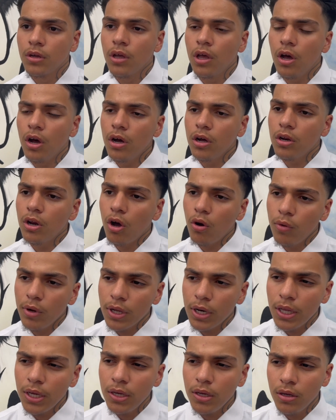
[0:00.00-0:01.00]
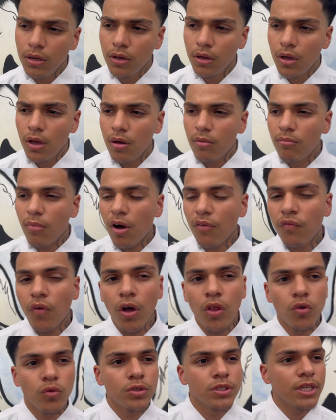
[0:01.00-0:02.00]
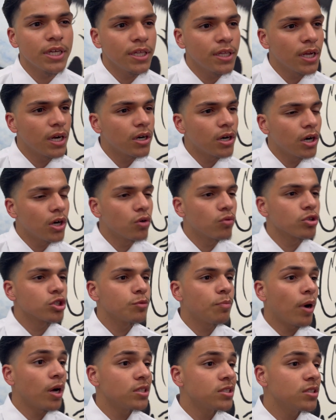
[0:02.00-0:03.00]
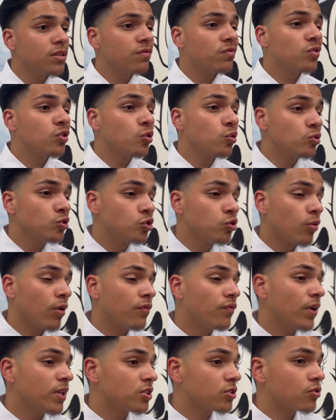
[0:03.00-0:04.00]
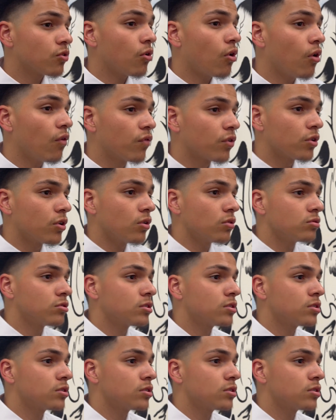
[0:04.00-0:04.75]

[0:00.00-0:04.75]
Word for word: Unknowingly, my father was in there unresponsive due to a fentanyl overdose.